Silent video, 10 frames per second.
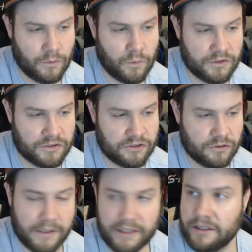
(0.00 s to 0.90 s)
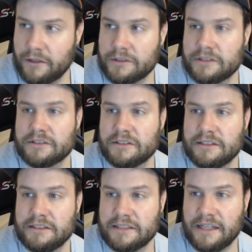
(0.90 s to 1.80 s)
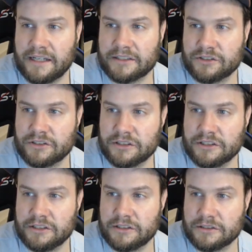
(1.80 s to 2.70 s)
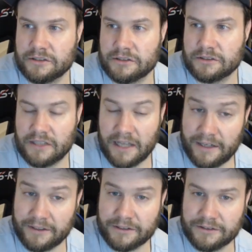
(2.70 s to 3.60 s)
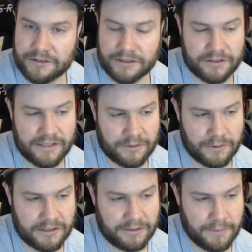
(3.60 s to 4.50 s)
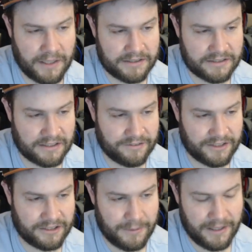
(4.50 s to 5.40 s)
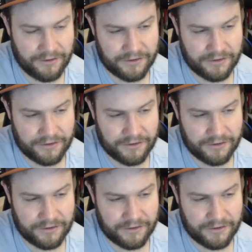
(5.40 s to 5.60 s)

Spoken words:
which, as you may notice, is actually higher than their equity by a significant amount.